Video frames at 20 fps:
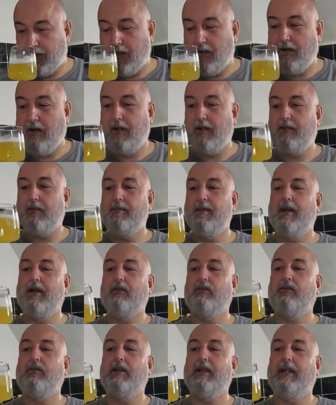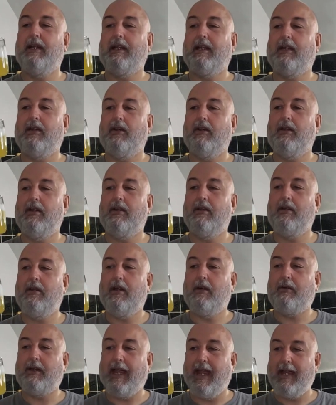Oh, it smells really good.
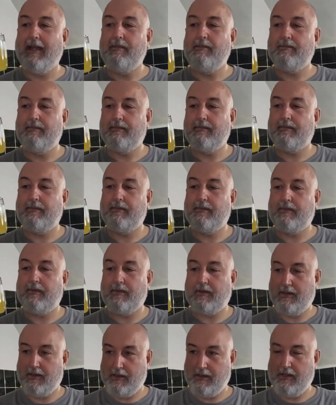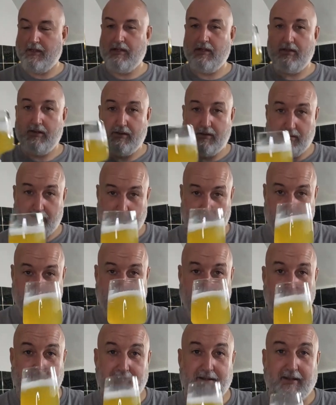Okay.
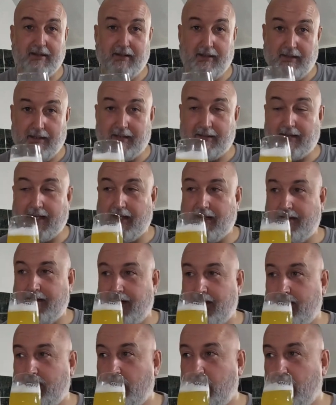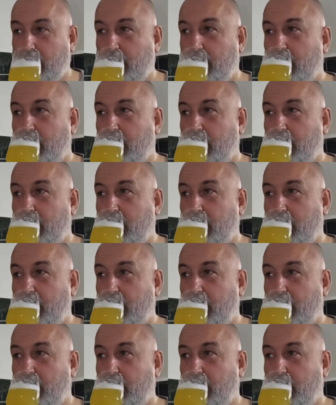Cheers. Let's get a taste.